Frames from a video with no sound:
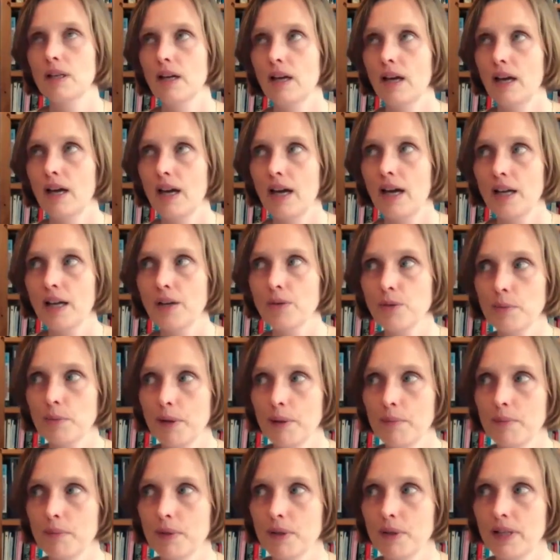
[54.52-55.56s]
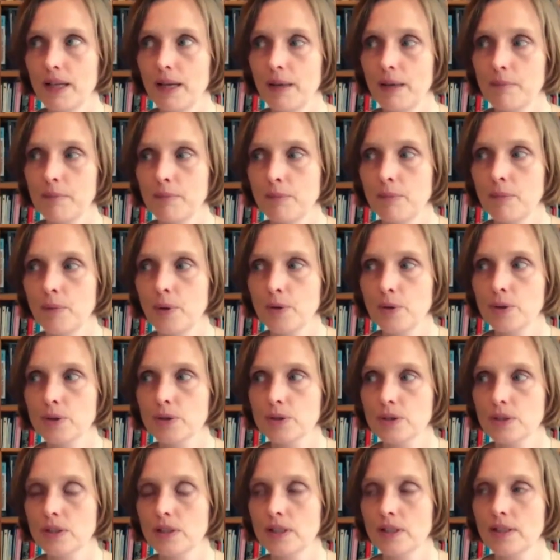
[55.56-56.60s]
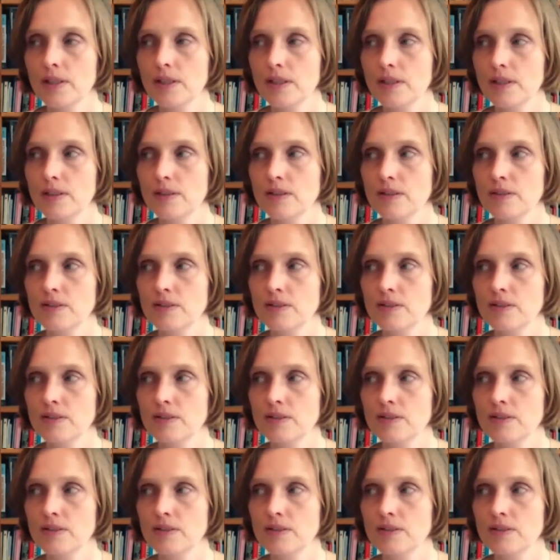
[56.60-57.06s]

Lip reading: I remember that most like